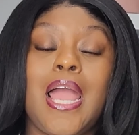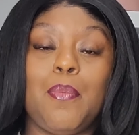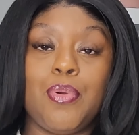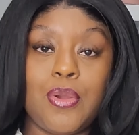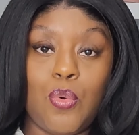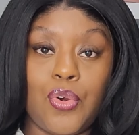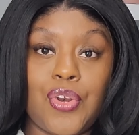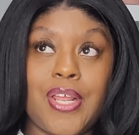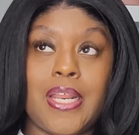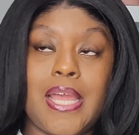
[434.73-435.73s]
I
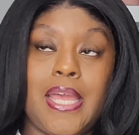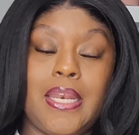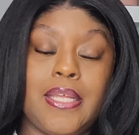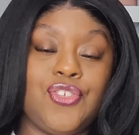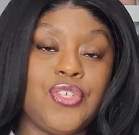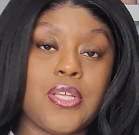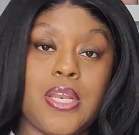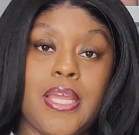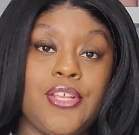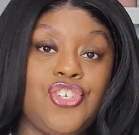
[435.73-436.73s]
pre-ordered it and it's just
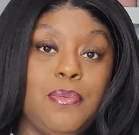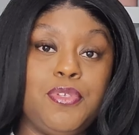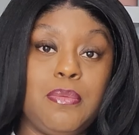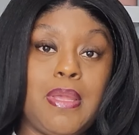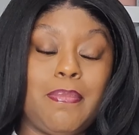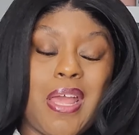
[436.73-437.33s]
gonna get shipped to me.